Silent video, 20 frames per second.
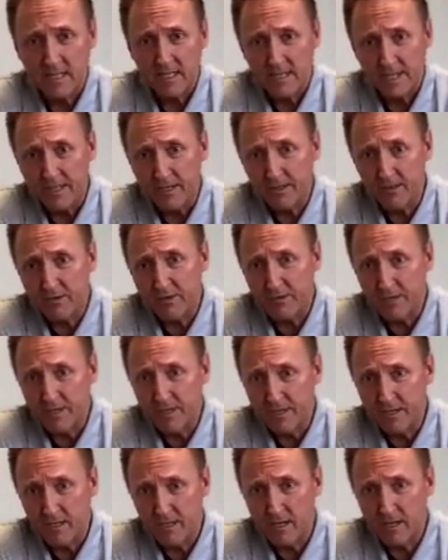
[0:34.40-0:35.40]
He knew
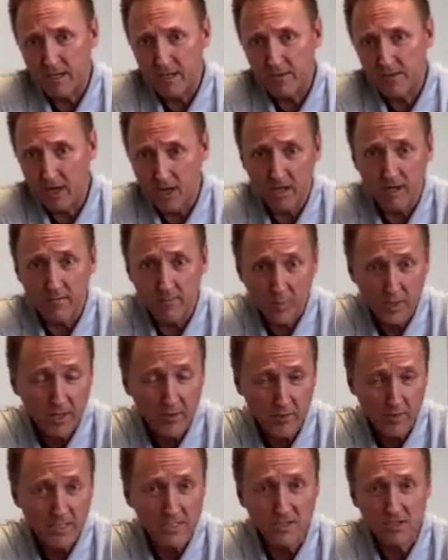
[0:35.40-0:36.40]
that the love we
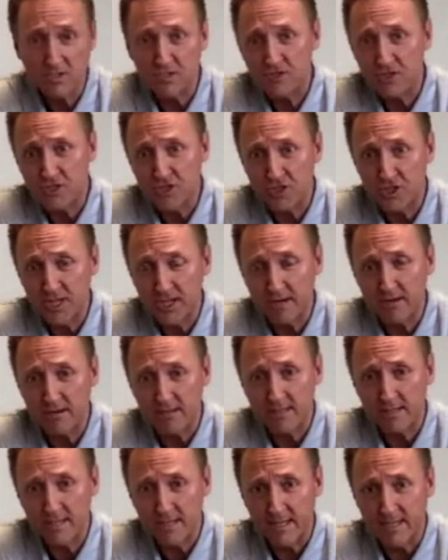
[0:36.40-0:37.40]
Christians should share
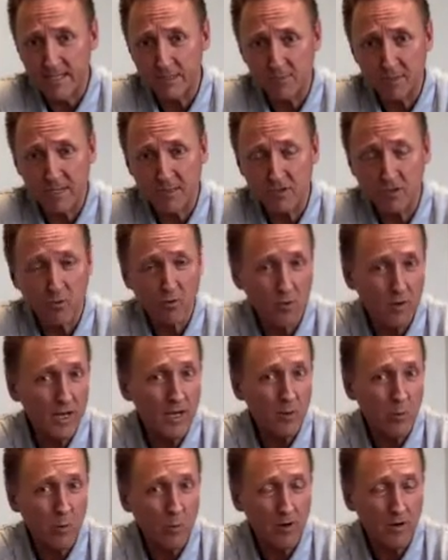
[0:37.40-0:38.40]
is that special
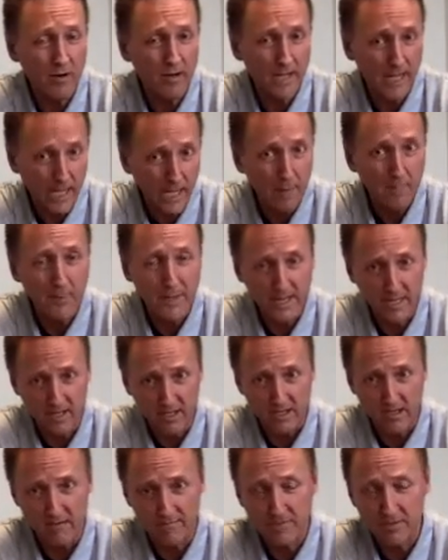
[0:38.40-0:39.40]
Greek word, agape
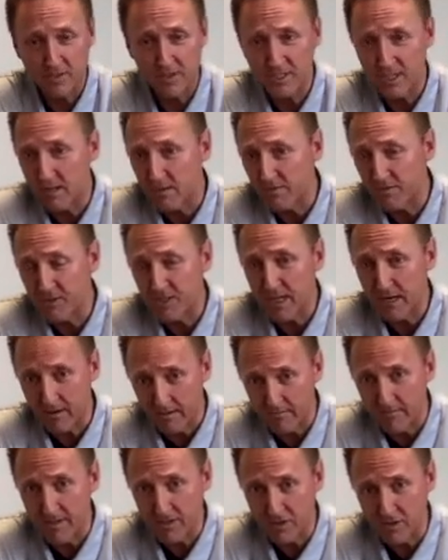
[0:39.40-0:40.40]
love,
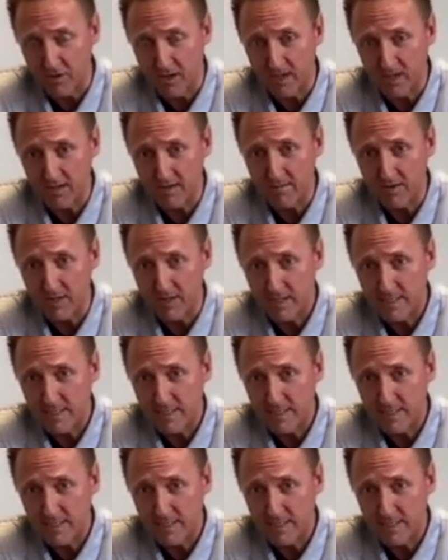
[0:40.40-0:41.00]
self-sacrificial love.